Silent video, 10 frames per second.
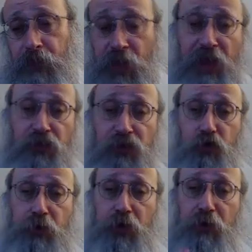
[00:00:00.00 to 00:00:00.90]
There has
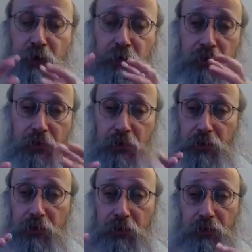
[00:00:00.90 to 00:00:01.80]
to be
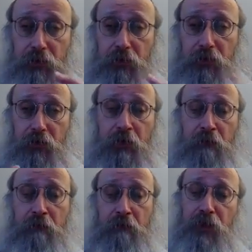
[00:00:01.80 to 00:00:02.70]

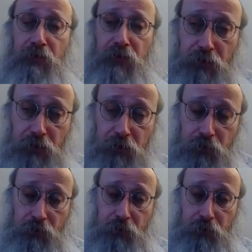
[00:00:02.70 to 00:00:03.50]
a middle ground.